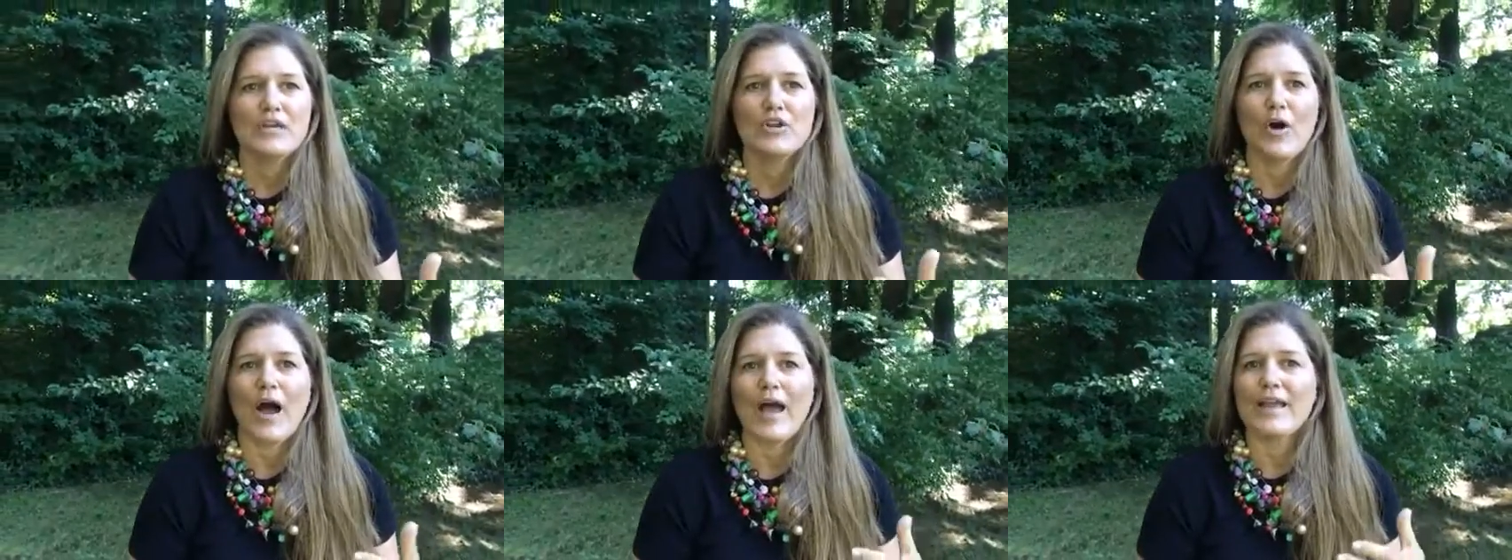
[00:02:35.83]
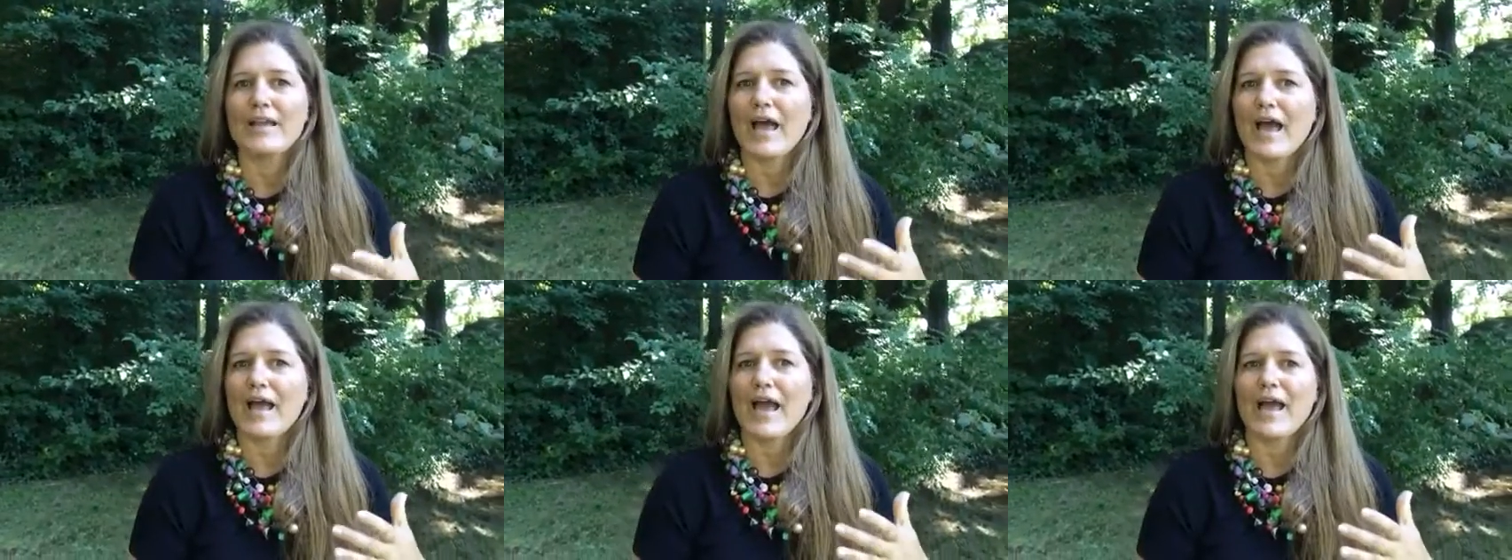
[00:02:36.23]
You know,
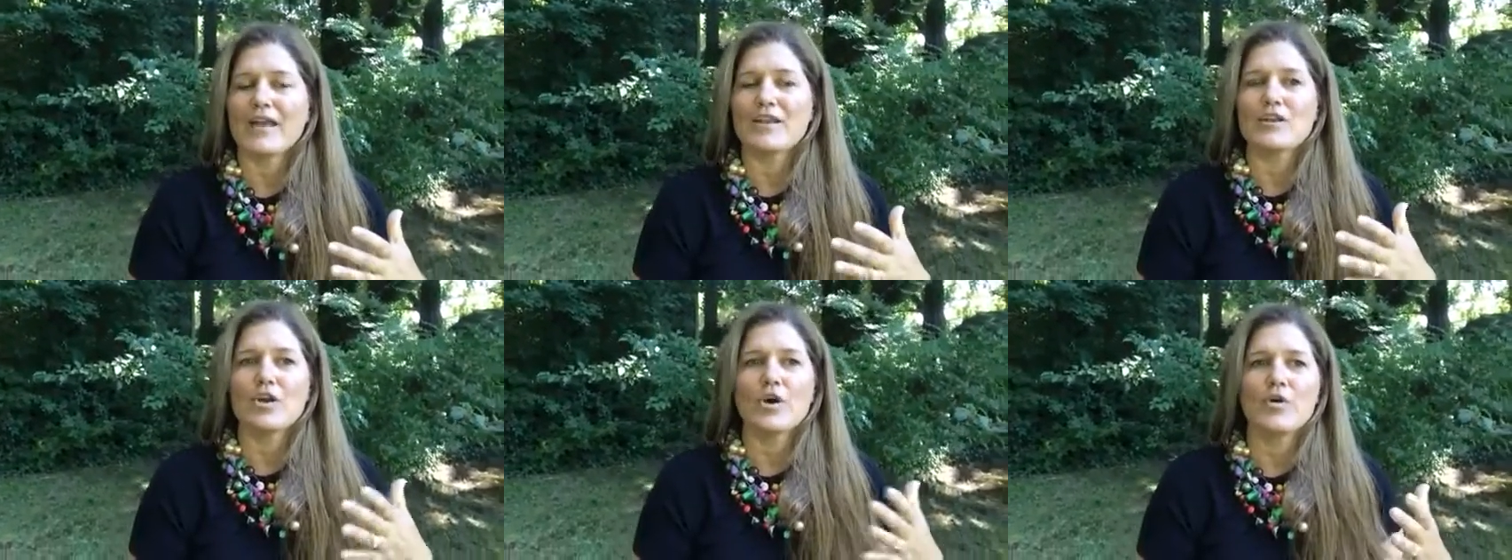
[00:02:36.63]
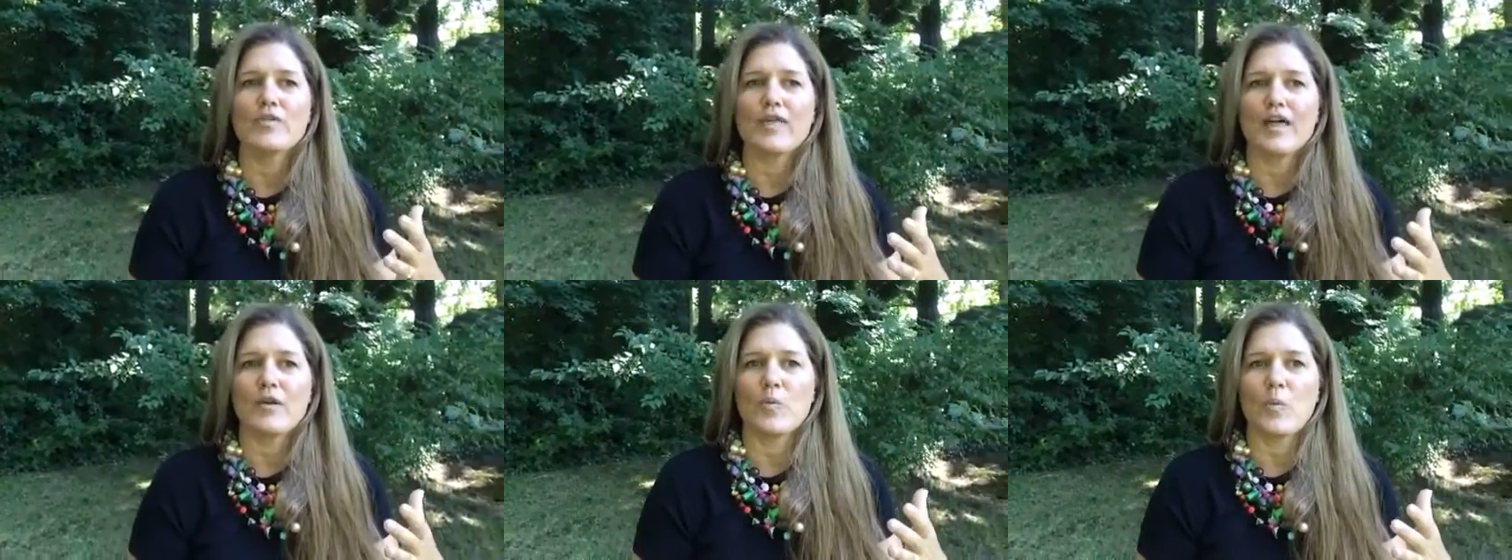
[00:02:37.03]
I know
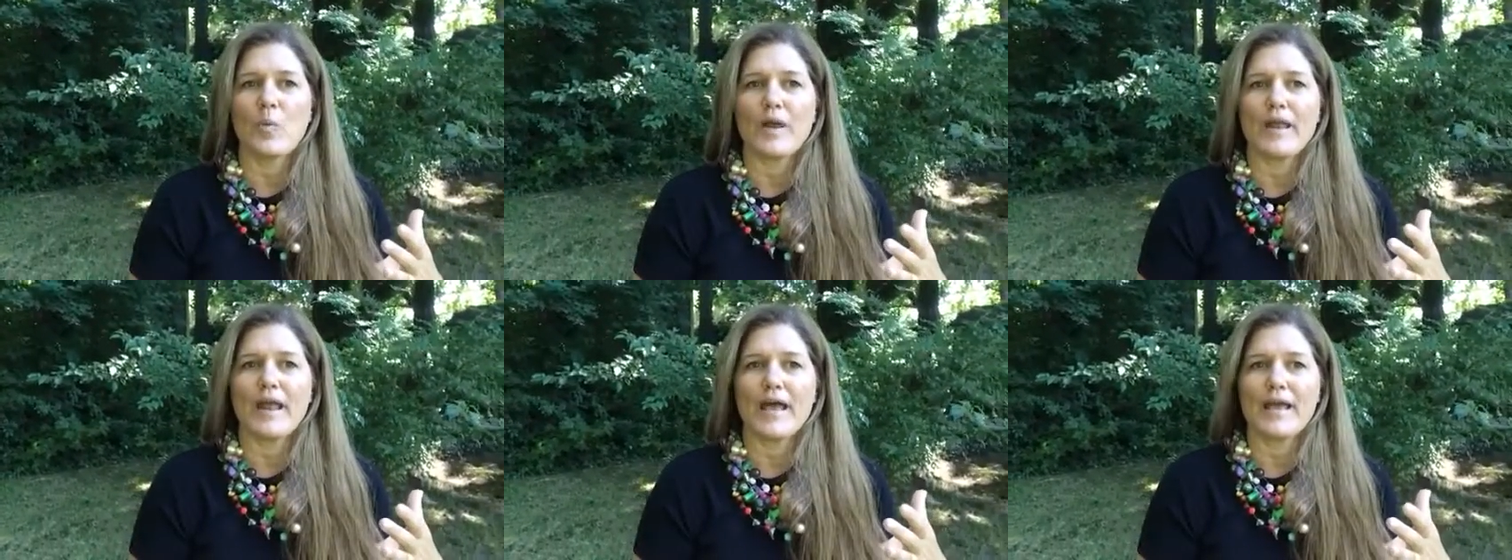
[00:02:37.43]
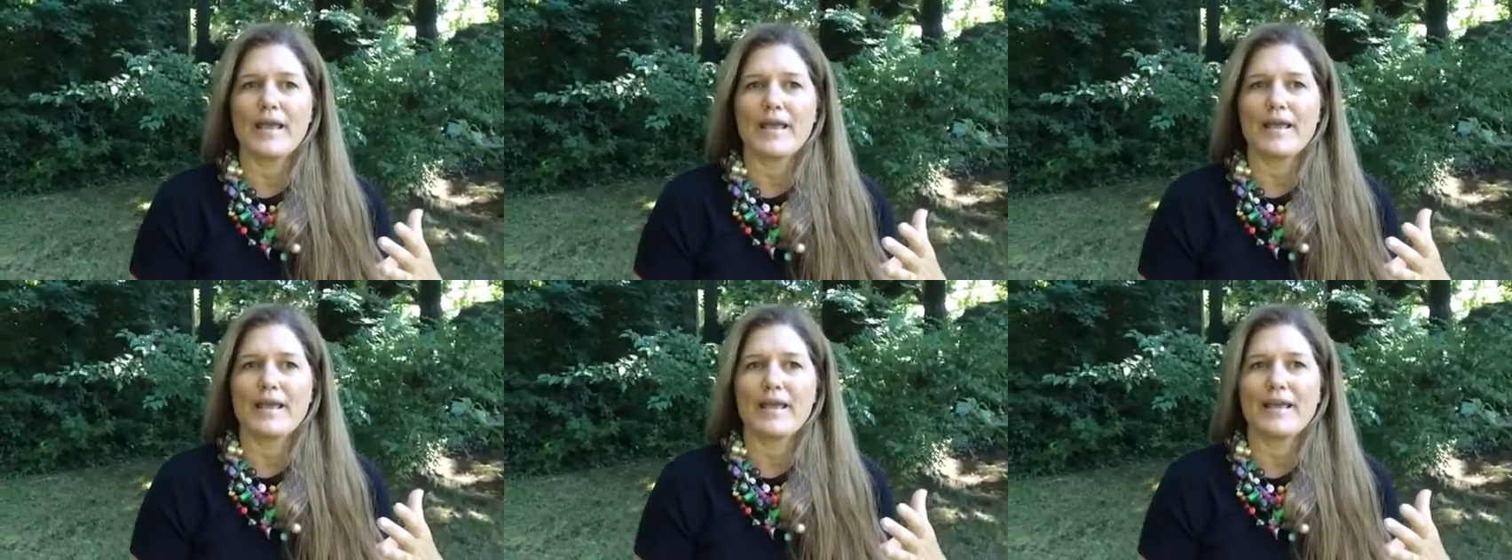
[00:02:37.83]
that when
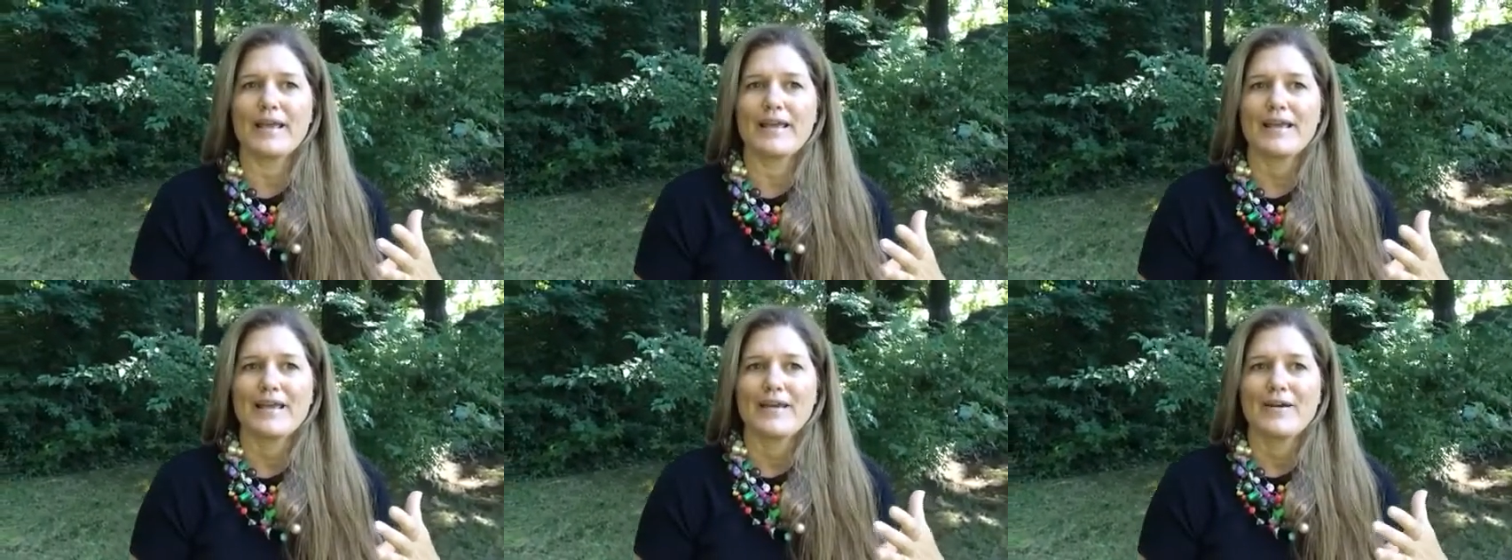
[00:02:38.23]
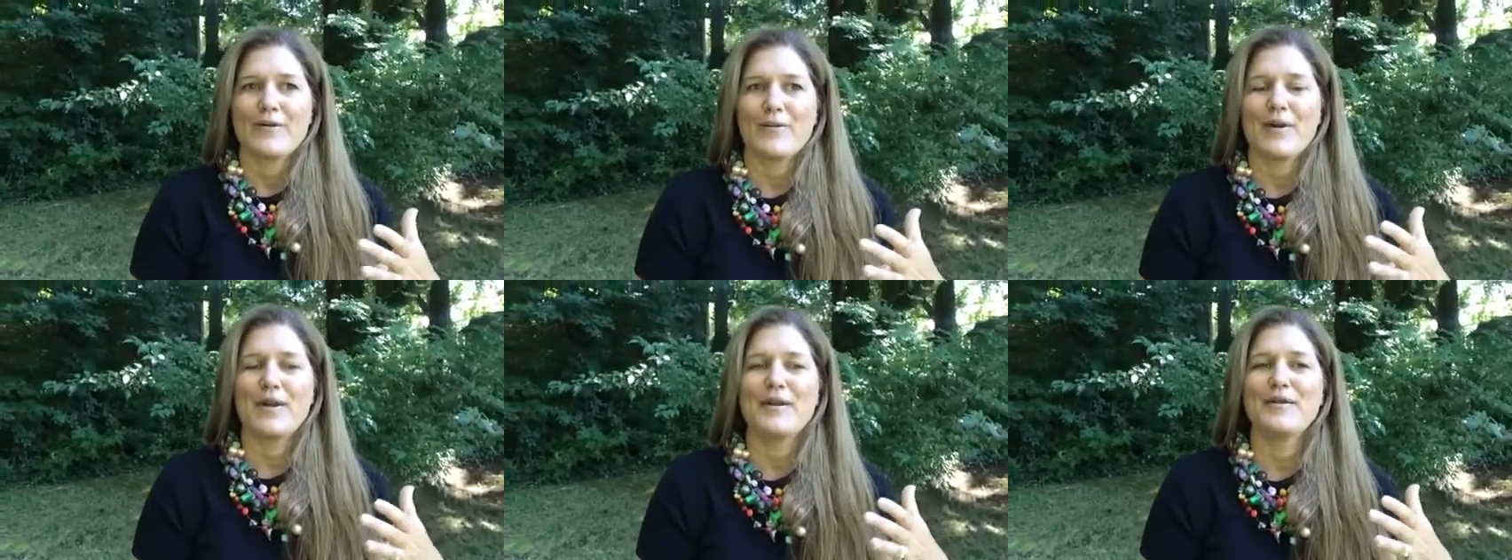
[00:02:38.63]

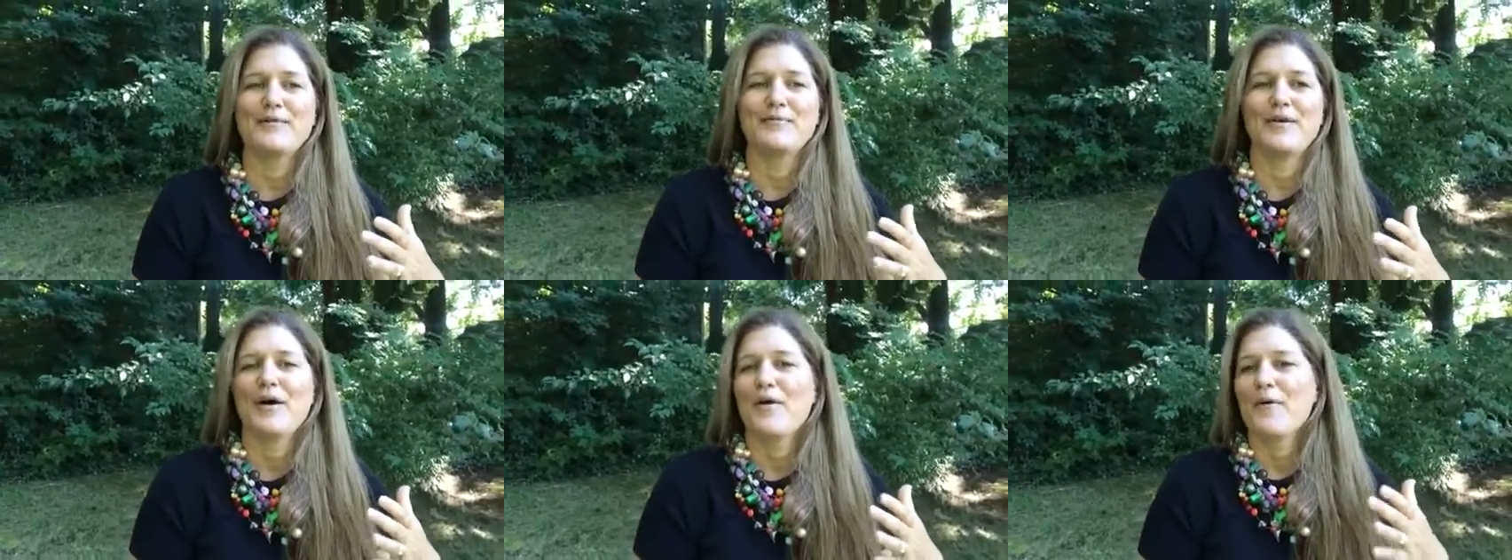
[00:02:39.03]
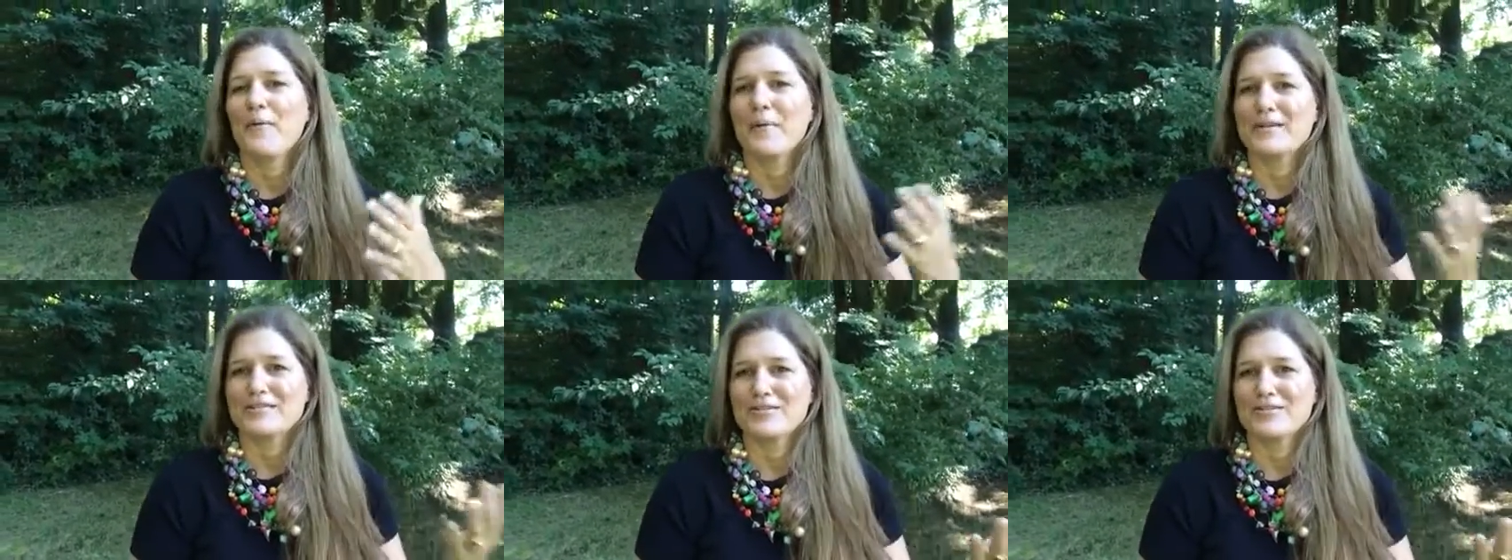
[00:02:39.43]
my